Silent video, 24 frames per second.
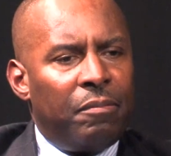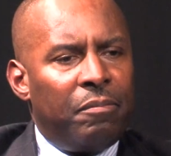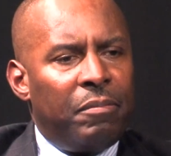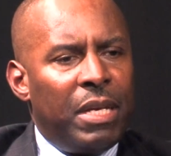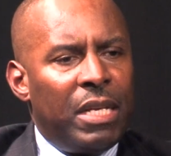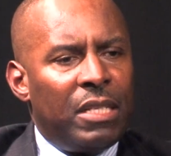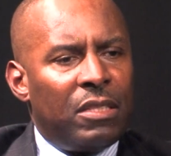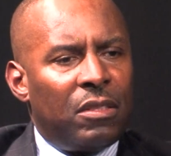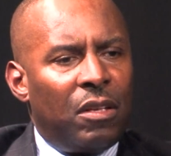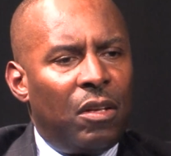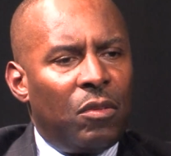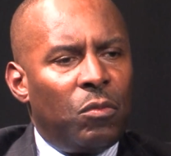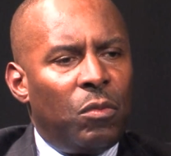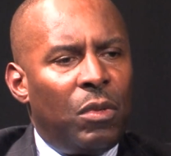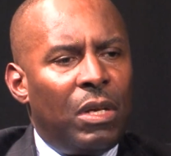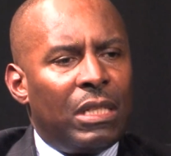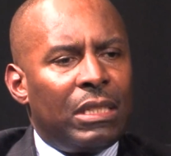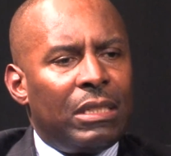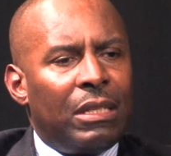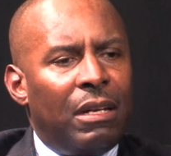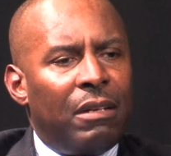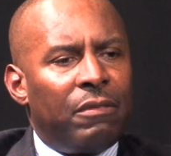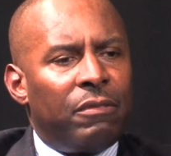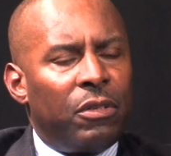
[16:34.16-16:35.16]
based on what
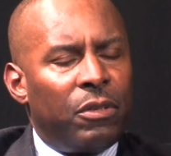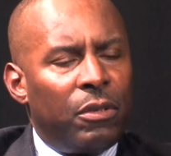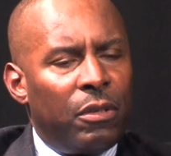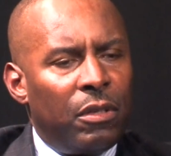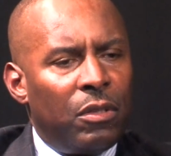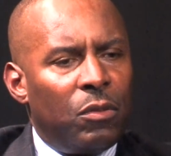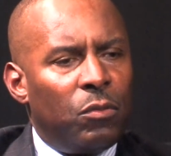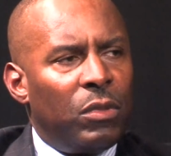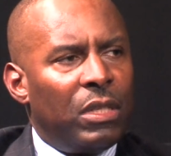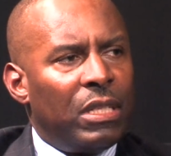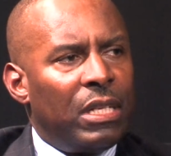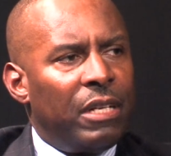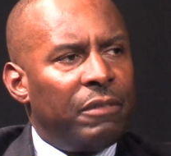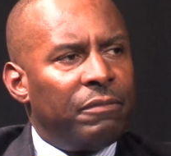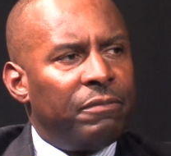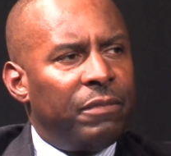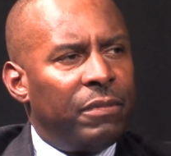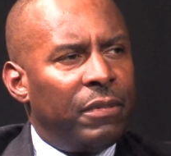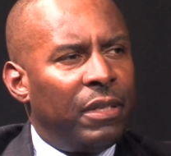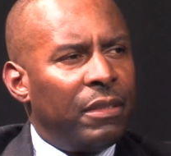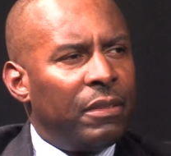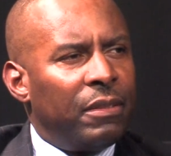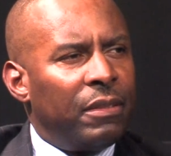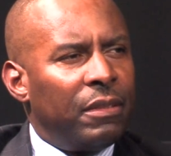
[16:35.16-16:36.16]
I've heard and what
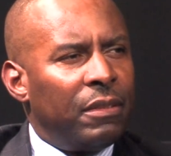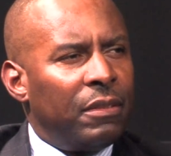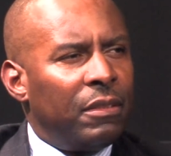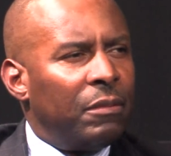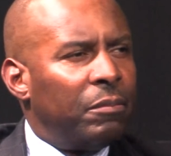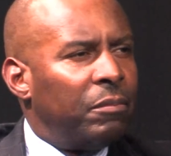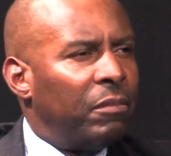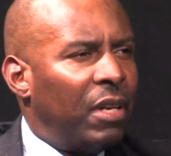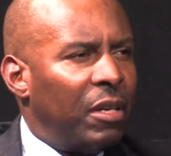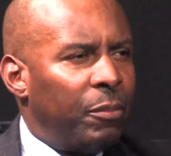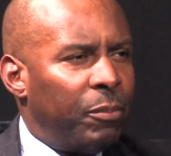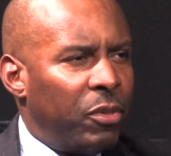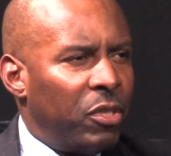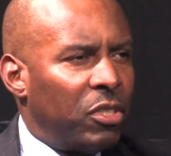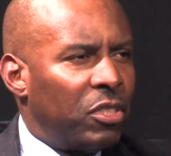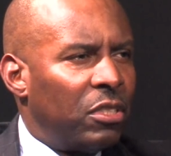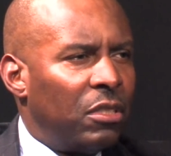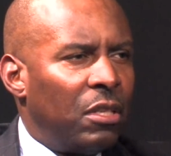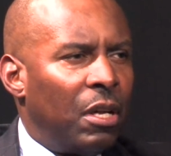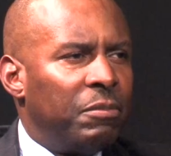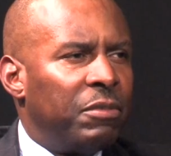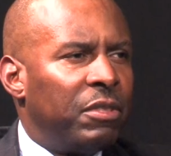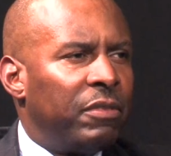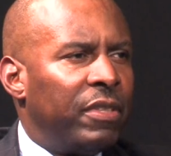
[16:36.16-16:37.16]
my personal
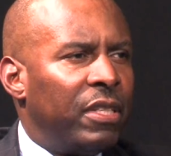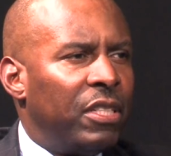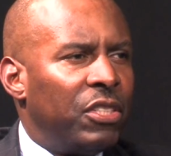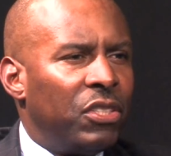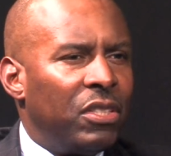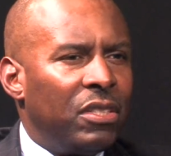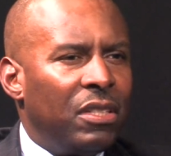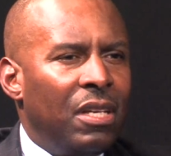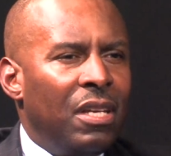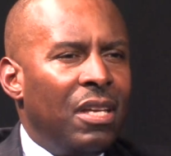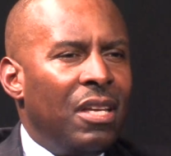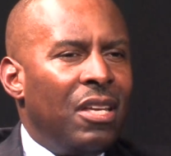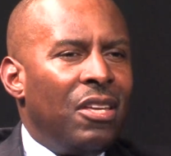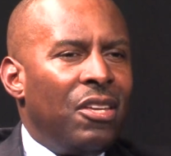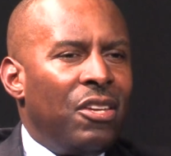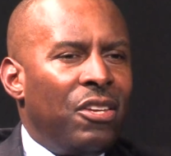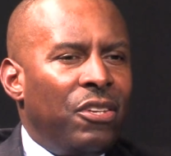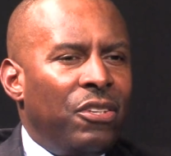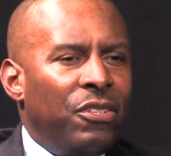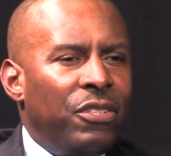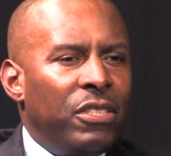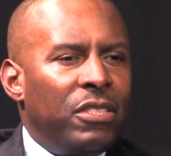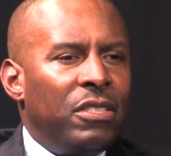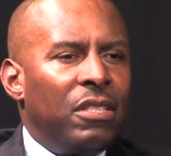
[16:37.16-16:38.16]
observation,
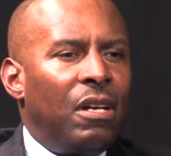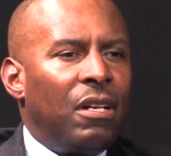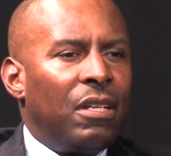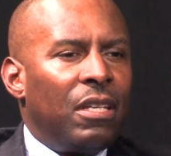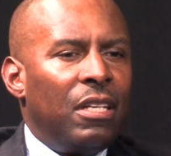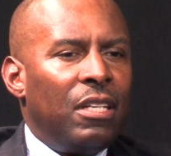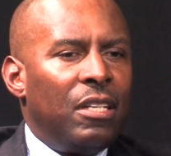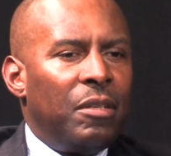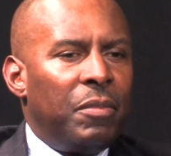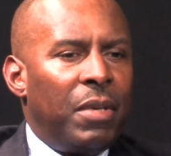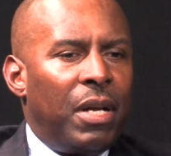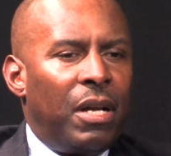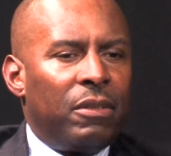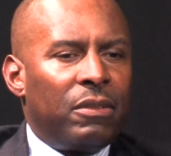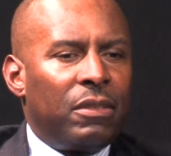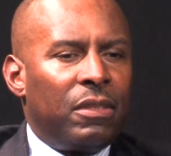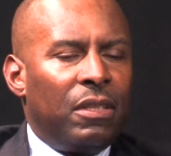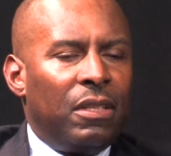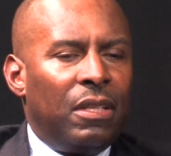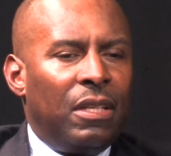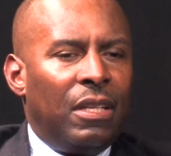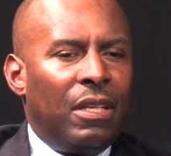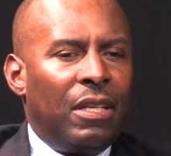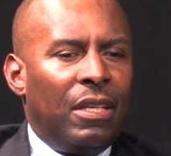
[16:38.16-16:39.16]
you're talking about
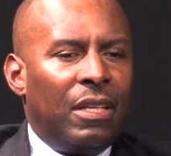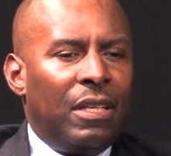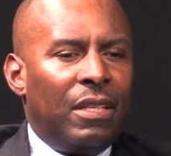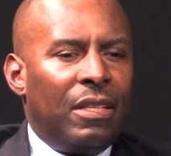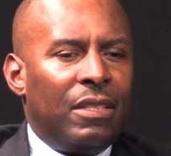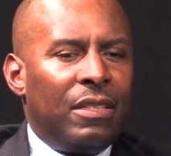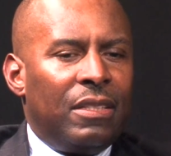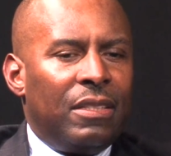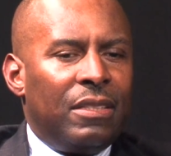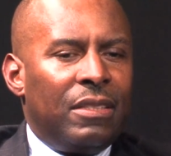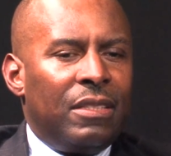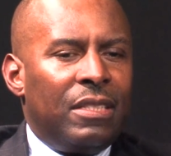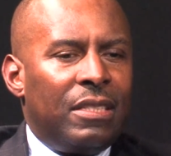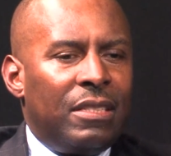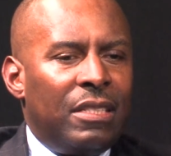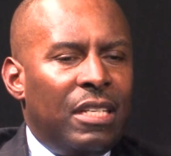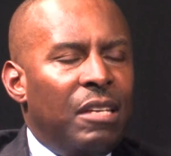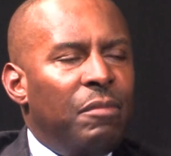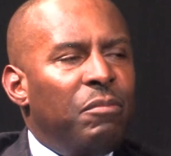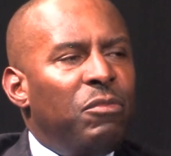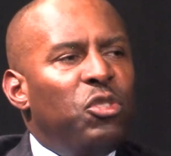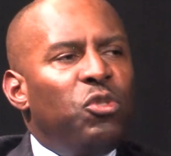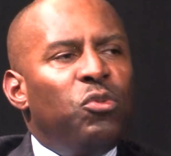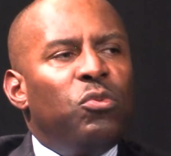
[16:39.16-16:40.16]
the
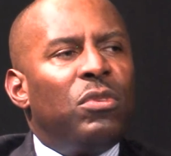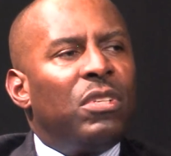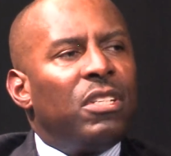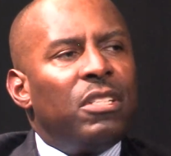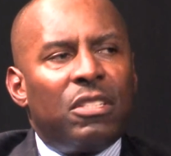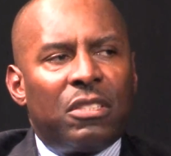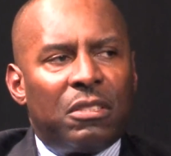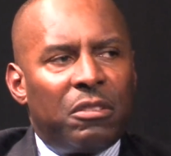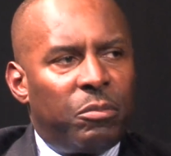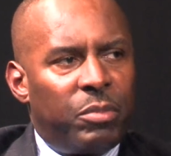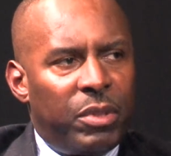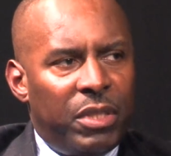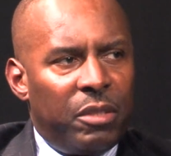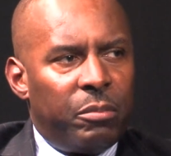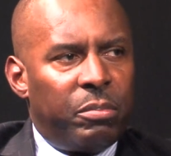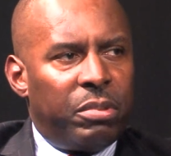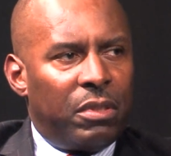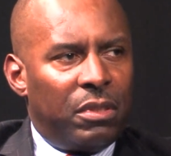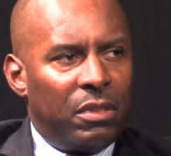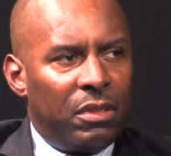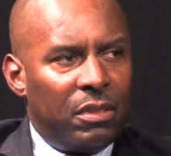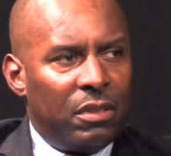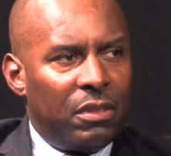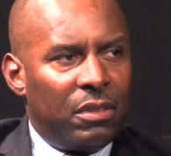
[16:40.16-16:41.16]
same nucleus of
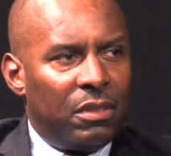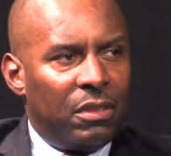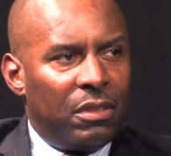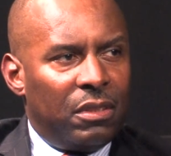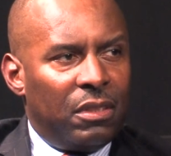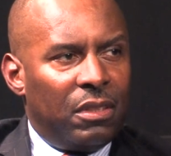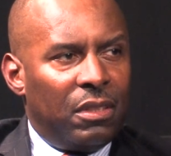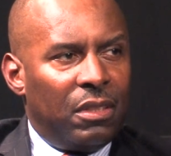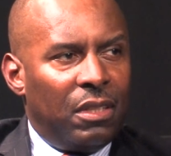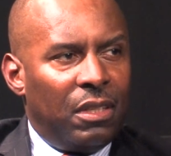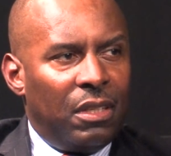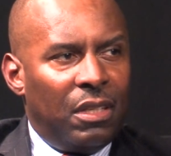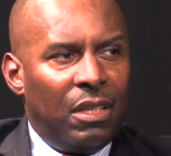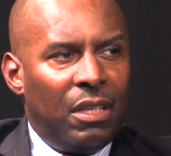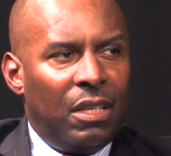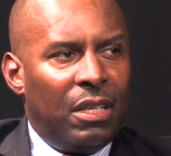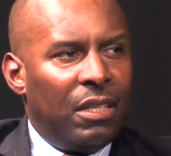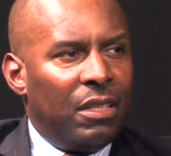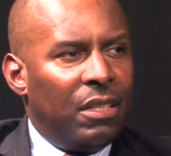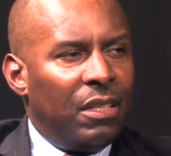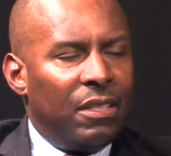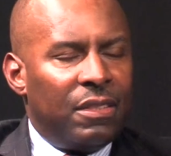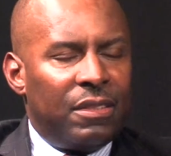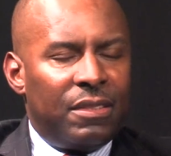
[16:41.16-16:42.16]
people.
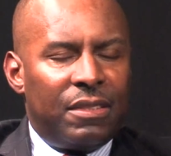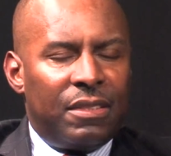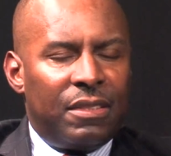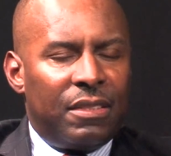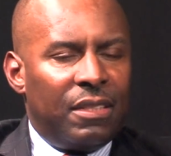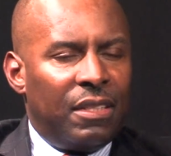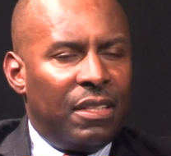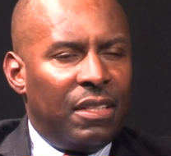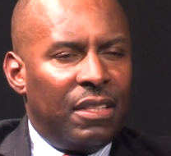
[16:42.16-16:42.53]
It's